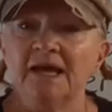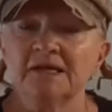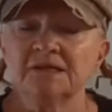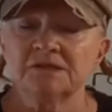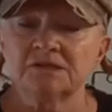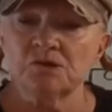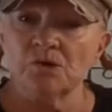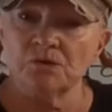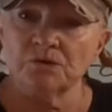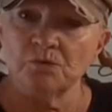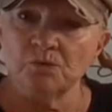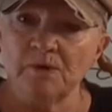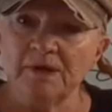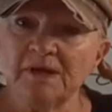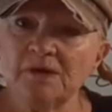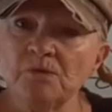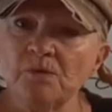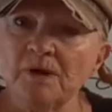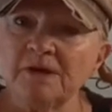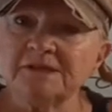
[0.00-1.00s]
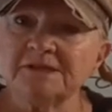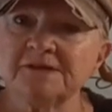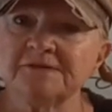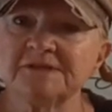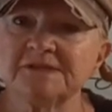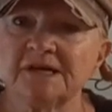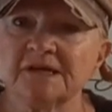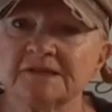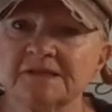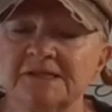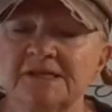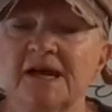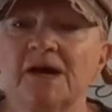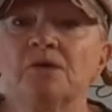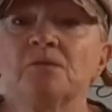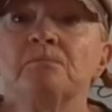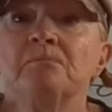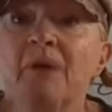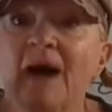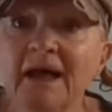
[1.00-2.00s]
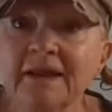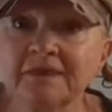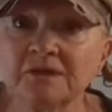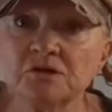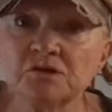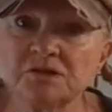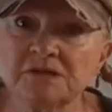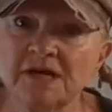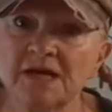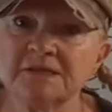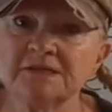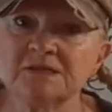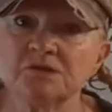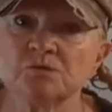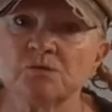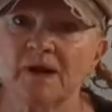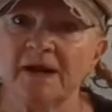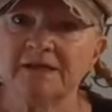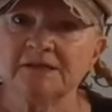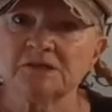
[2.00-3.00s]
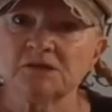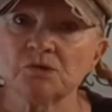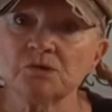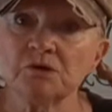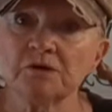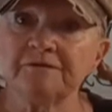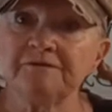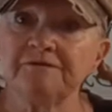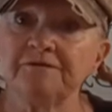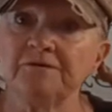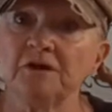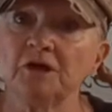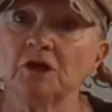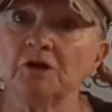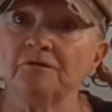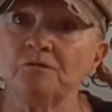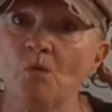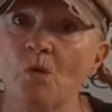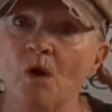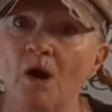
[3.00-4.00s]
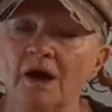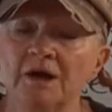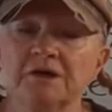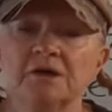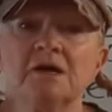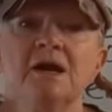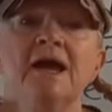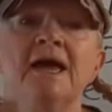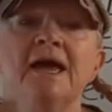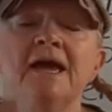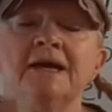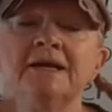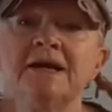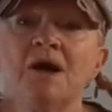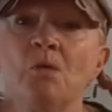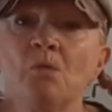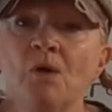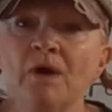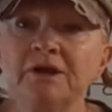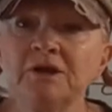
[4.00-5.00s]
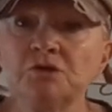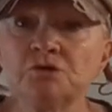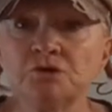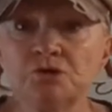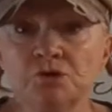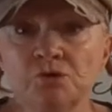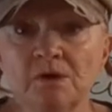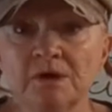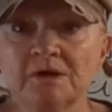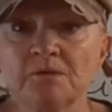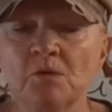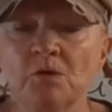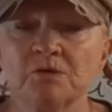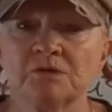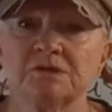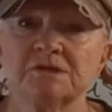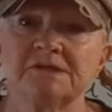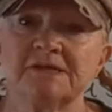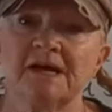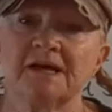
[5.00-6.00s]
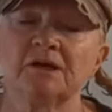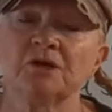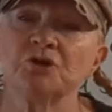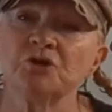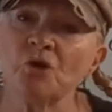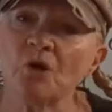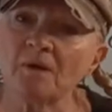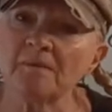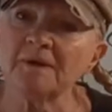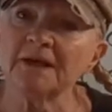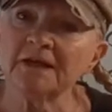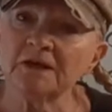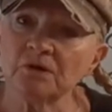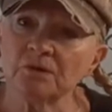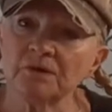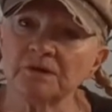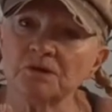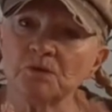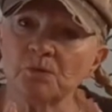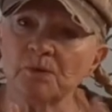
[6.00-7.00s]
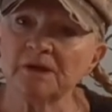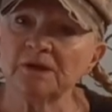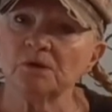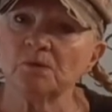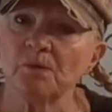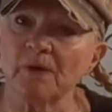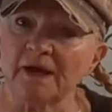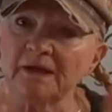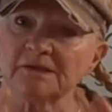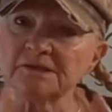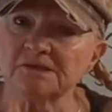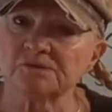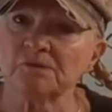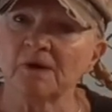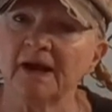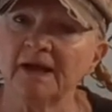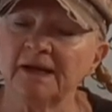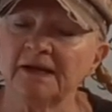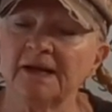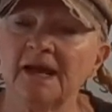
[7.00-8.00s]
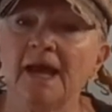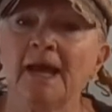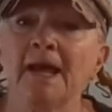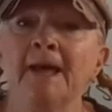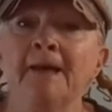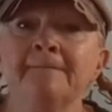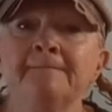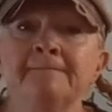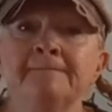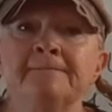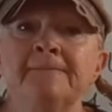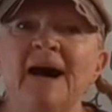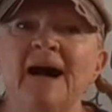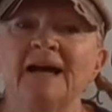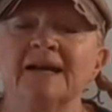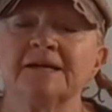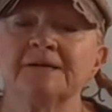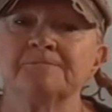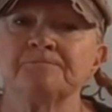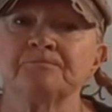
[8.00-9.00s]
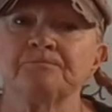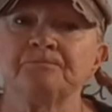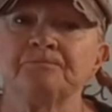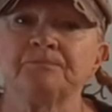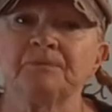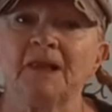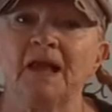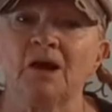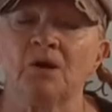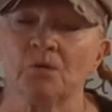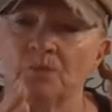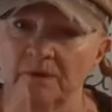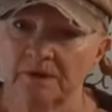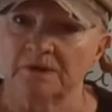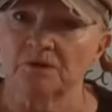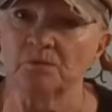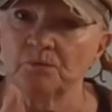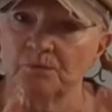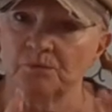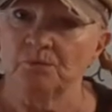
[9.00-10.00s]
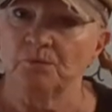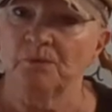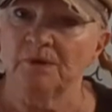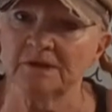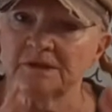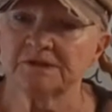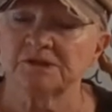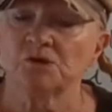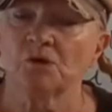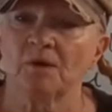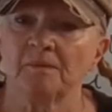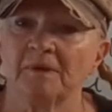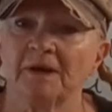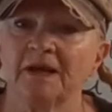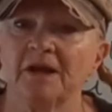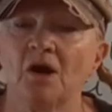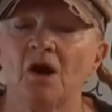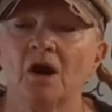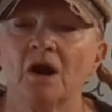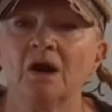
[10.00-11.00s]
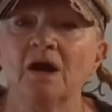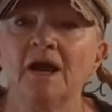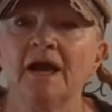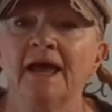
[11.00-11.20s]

So the wheel wells have sunk down, but there's tons of rain, so they're full of water. Now, what you do on a motorcycle, normally you're in the wheel wells, right? But, or where the wheels normally are.